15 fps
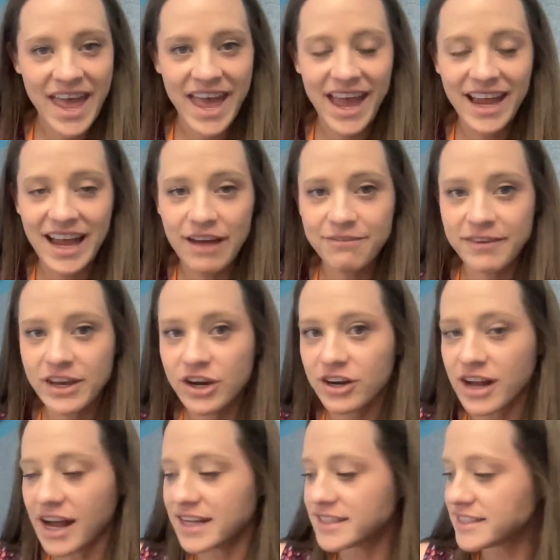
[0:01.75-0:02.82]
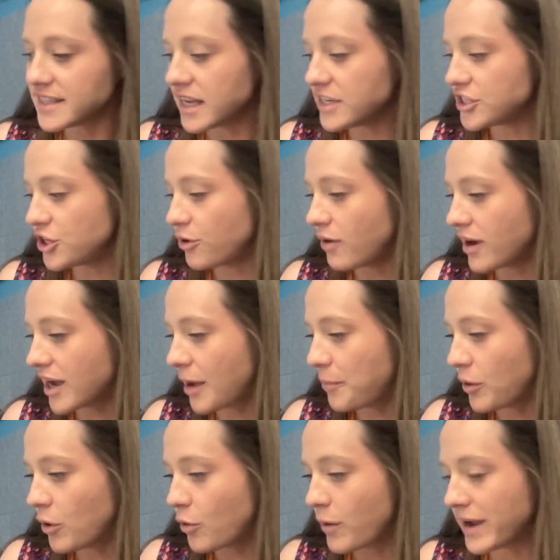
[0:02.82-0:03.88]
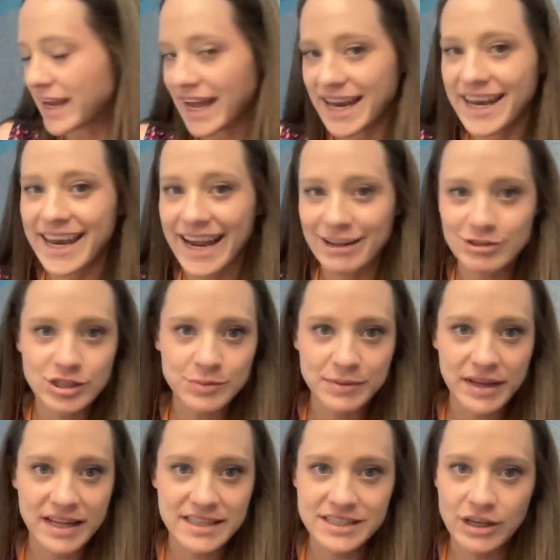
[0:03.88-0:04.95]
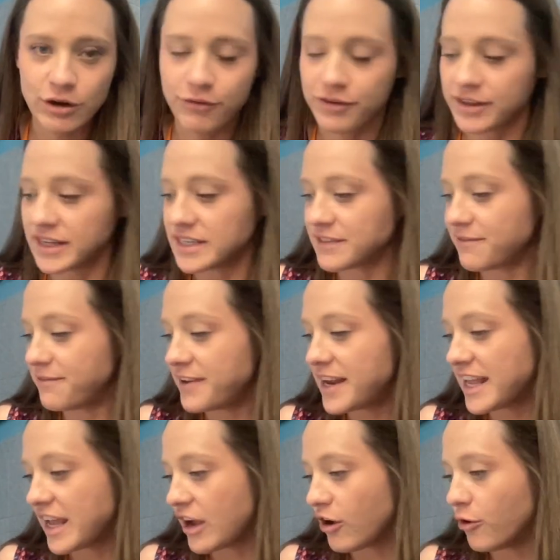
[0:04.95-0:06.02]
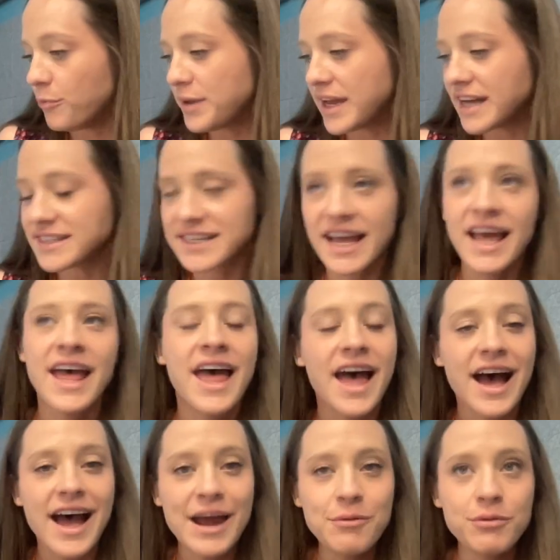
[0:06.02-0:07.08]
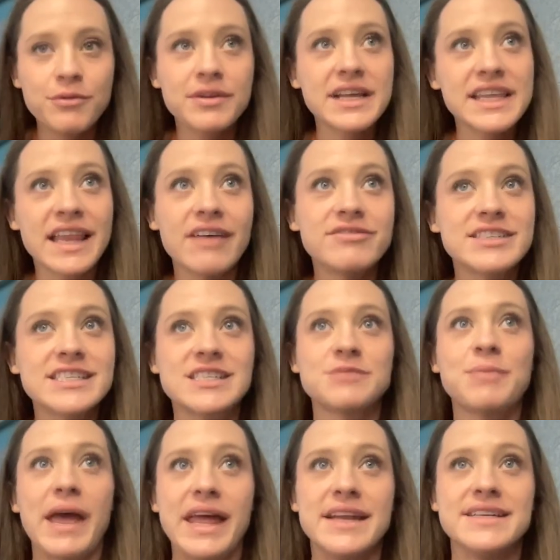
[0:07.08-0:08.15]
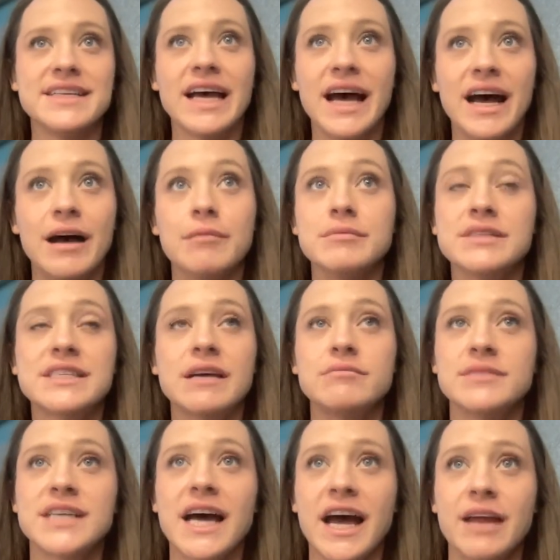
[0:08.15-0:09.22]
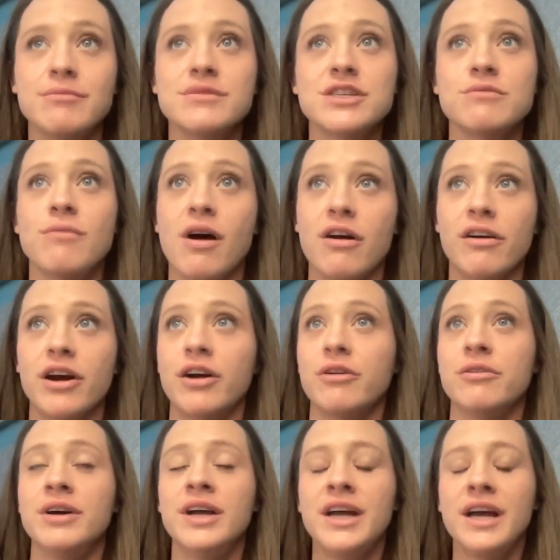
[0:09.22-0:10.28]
Hey, I figured I'd send you a couple quick announcements over this video because I would really love to spend some time tomorrow